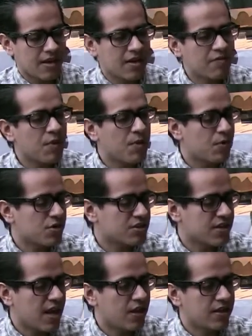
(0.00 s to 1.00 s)
kind of my
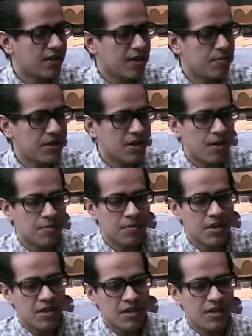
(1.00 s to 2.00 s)
personality. I become
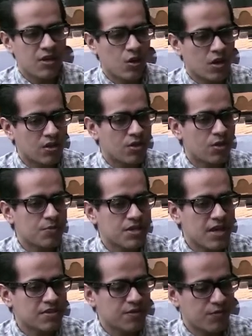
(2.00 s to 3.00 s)
a little
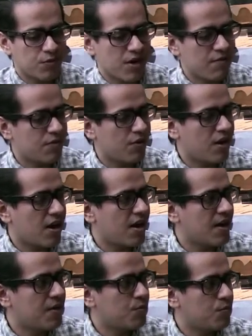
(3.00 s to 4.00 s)
obsessive whenever
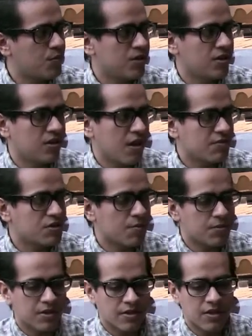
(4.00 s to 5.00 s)
I really love
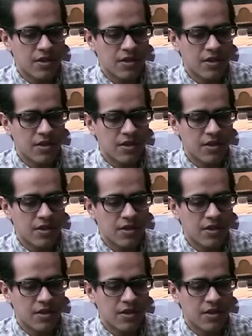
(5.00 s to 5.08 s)
something,